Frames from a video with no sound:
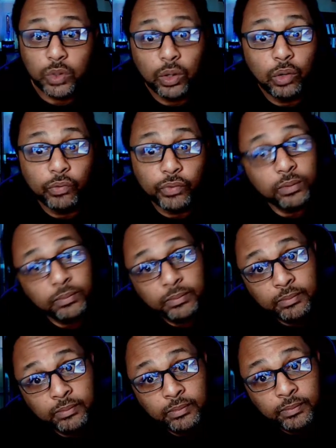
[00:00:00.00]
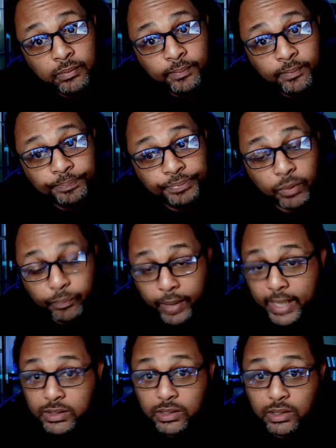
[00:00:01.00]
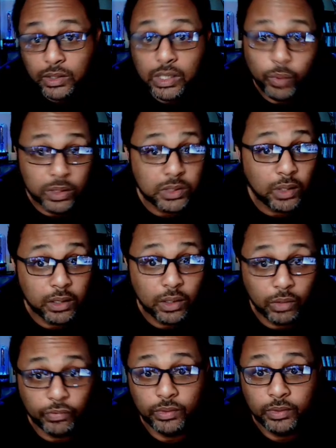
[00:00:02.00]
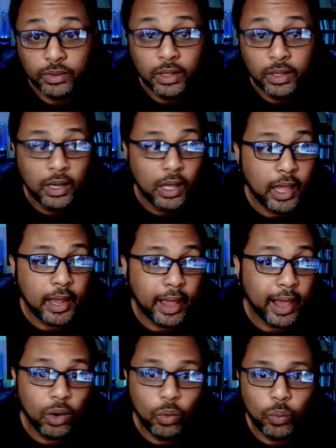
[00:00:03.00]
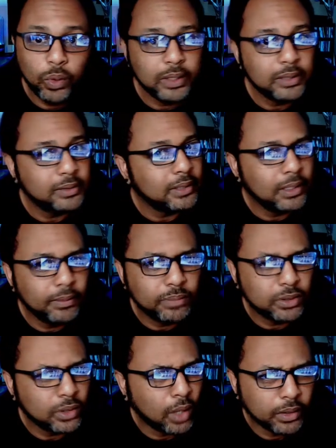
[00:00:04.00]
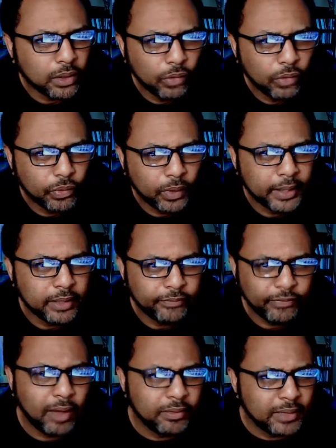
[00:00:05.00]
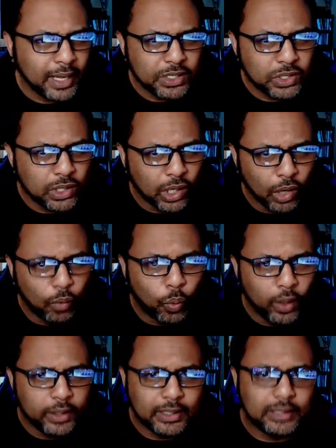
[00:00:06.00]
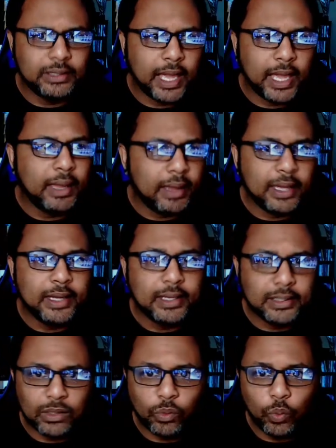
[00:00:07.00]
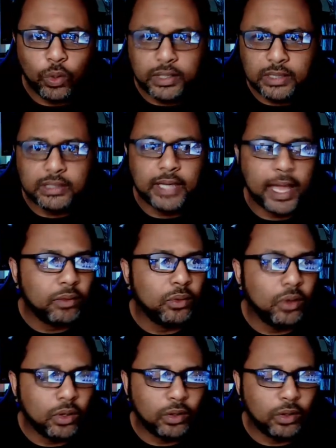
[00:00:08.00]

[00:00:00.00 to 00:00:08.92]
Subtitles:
over. Basically, we're starting over. And I don't really see them starting over. Like, the foundation of what this game is and what this game looked